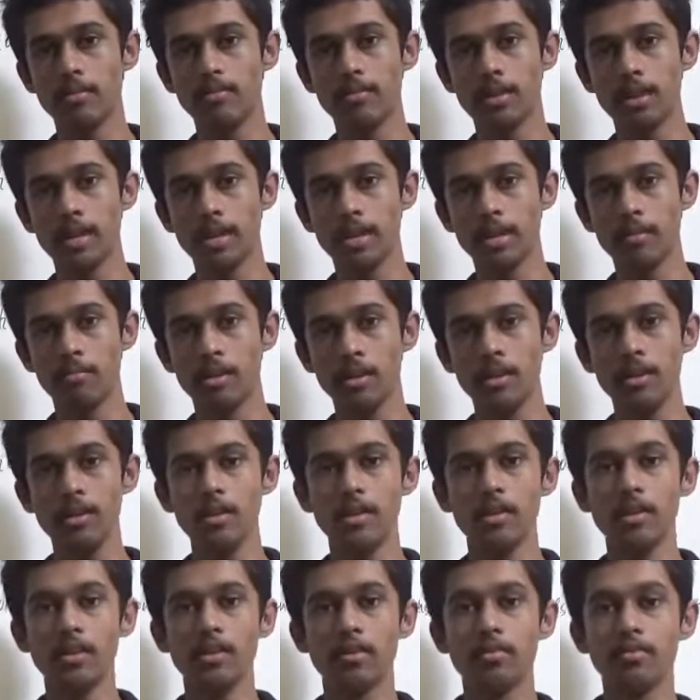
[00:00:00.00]

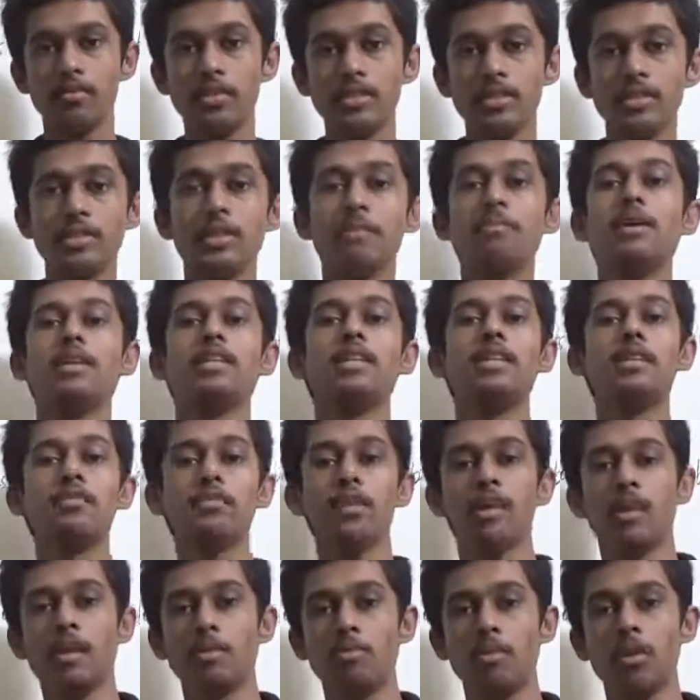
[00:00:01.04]
variable with some other
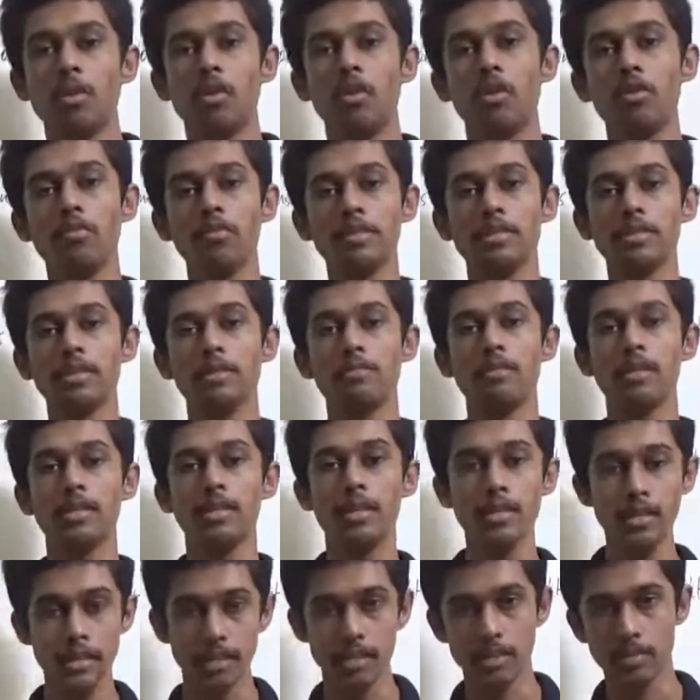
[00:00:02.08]
variable or with some
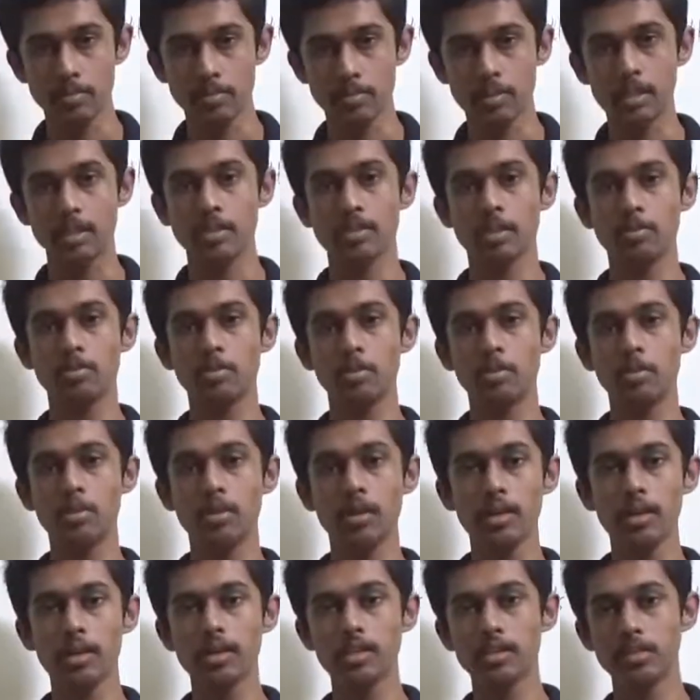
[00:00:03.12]
other terms,
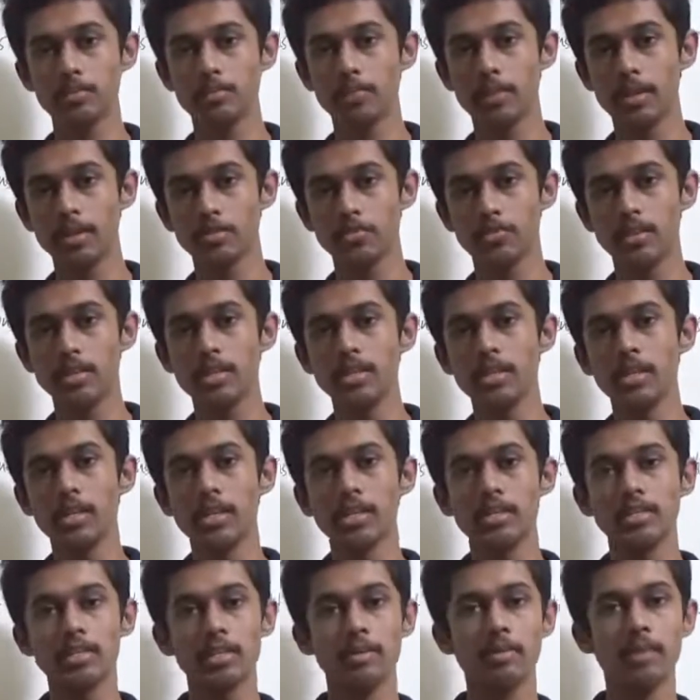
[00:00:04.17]
substituting a space with
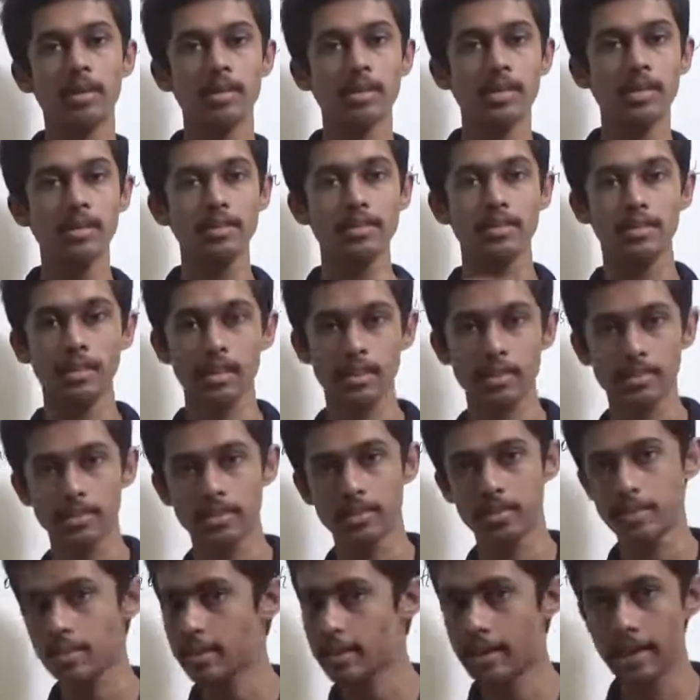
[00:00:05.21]
some other
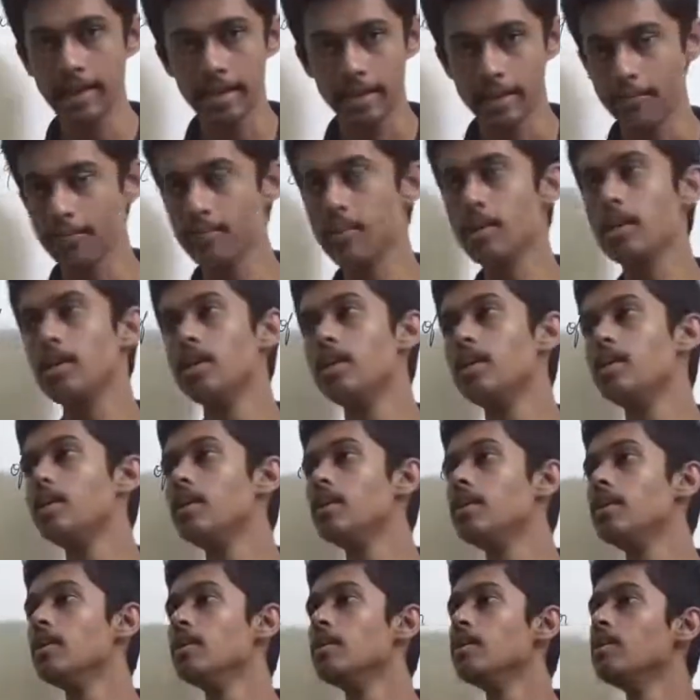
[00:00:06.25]
things, right?
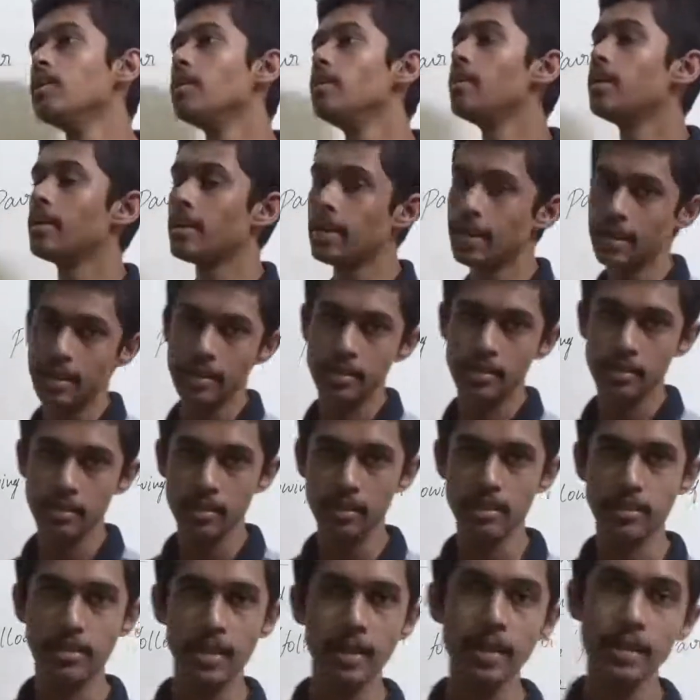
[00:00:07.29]
Right,
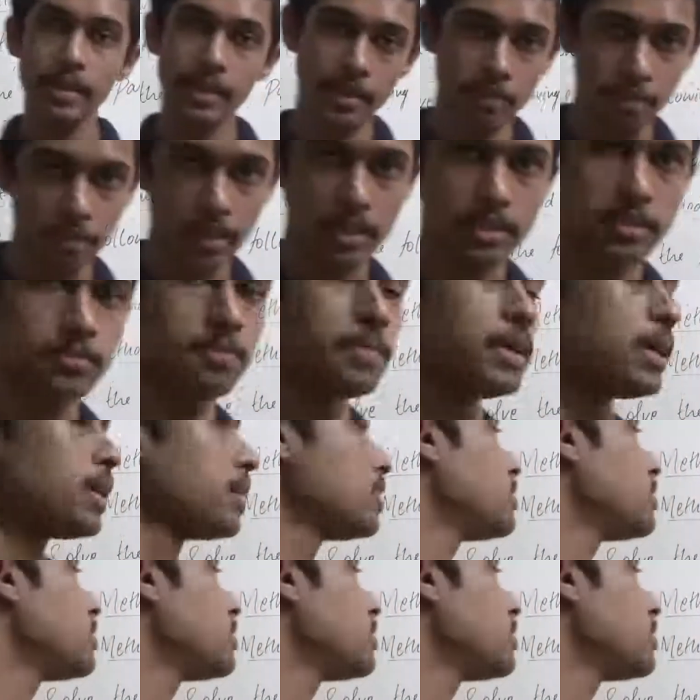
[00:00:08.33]
it's like replacement.